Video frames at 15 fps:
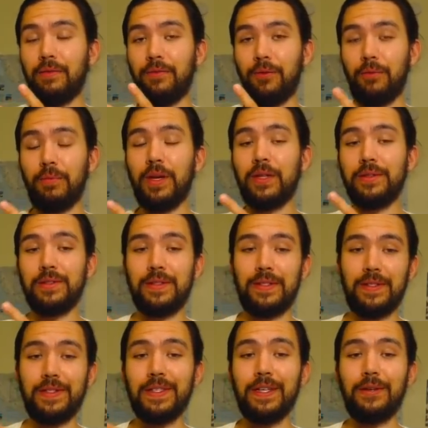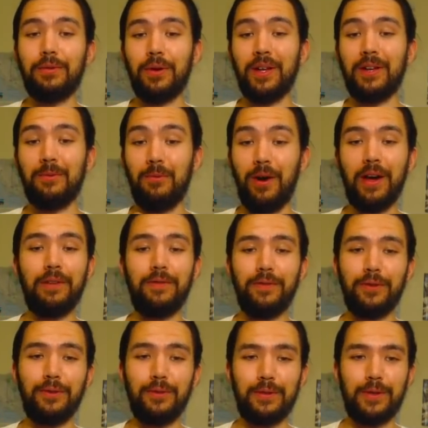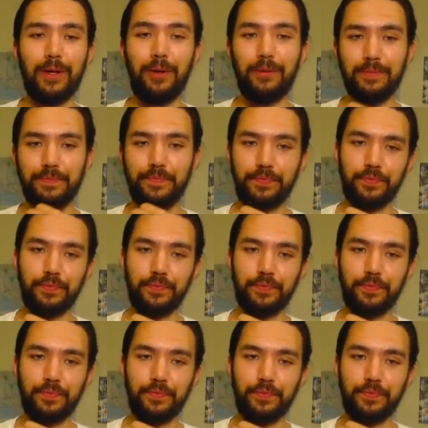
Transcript: forbidden secret waifu. So